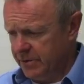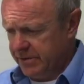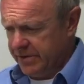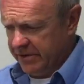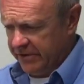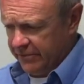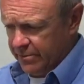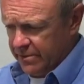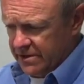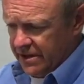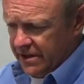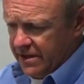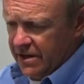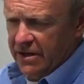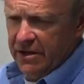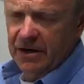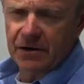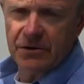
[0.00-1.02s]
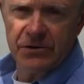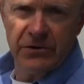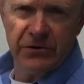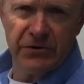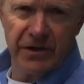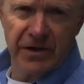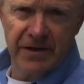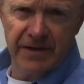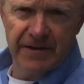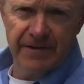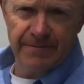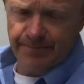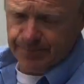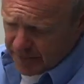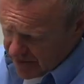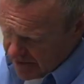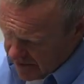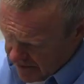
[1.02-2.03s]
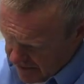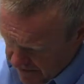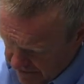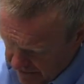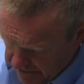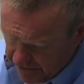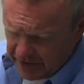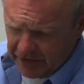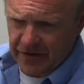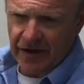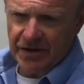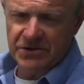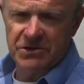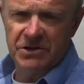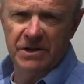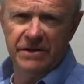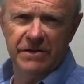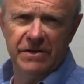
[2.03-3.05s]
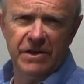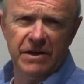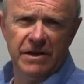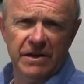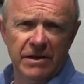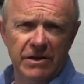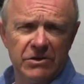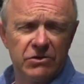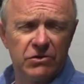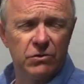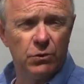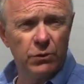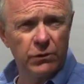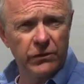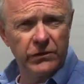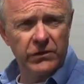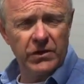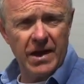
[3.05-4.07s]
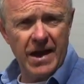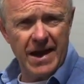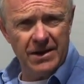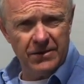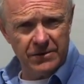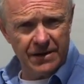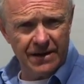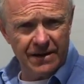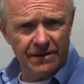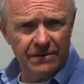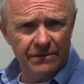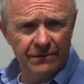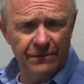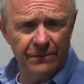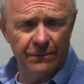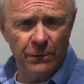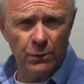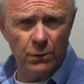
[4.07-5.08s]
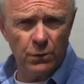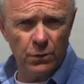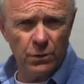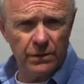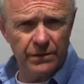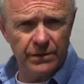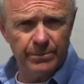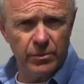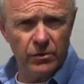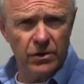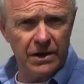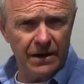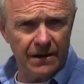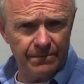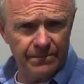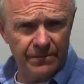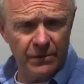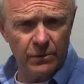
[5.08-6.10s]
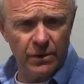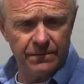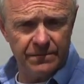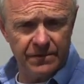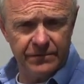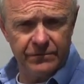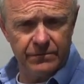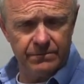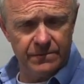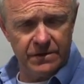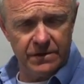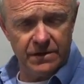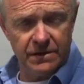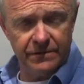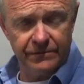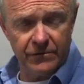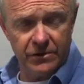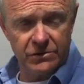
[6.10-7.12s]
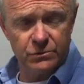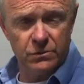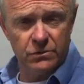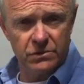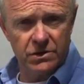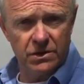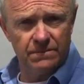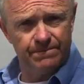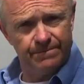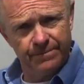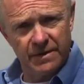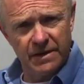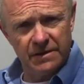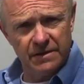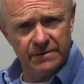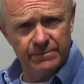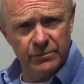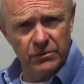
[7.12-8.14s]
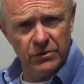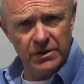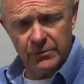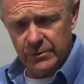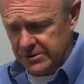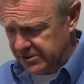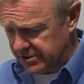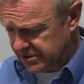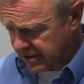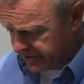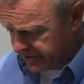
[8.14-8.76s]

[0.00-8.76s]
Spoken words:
with this particular little unit here. This is actually the exhaust outlet for the boiler, the freshwater boiler, which is